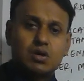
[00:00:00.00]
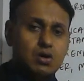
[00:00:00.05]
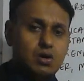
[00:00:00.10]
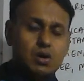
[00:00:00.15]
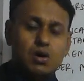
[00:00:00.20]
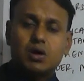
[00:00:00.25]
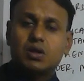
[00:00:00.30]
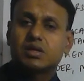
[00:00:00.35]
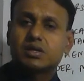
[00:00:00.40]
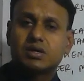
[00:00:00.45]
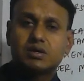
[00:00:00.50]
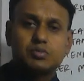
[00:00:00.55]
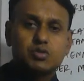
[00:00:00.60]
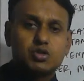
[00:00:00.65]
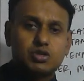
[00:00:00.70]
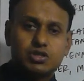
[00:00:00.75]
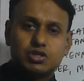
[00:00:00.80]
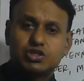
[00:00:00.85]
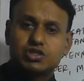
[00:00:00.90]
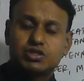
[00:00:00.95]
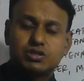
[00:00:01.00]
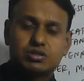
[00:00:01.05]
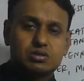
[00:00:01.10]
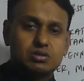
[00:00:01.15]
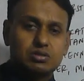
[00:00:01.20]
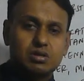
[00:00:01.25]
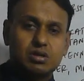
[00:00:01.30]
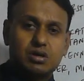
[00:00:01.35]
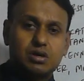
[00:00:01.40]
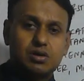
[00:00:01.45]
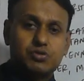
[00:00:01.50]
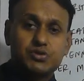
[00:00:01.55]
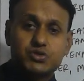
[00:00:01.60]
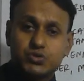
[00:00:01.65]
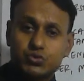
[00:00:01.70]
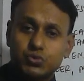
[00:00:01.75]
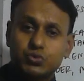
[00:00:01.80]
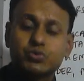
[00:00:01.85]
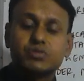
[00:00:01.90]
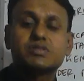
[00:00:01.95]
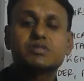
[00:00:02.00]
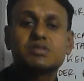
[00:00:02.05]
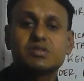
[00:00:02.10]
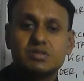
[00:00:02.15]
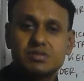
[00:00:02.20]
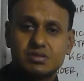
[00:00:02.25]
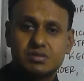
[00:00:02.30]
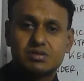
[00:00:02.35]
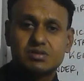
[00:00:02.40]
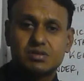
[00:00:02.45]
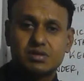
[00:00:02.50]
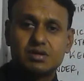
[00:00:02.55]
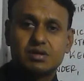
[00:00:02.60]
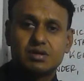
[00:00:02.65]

all the communication resources